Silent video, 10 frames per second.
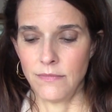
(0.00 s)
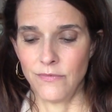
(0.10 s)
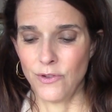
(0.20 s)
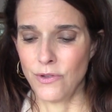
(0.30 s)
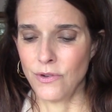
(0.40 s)

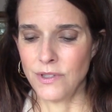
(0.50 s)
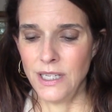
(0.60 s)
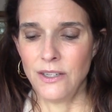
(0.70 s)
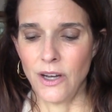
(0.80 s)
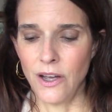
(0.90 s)
for
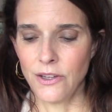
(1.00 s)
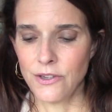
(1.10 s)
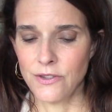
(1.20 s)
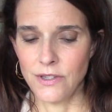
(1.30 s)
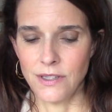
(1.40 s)
thirteen
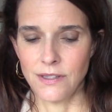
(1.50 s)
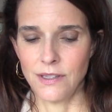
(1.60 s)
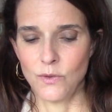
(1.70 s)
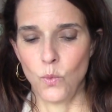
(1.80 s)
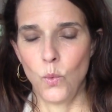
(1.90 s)
dollars, it's,
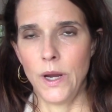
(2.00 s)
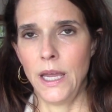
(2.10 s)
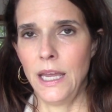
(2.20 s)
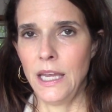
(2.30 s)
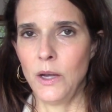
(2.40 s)
it's
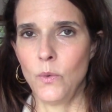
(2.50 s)
way,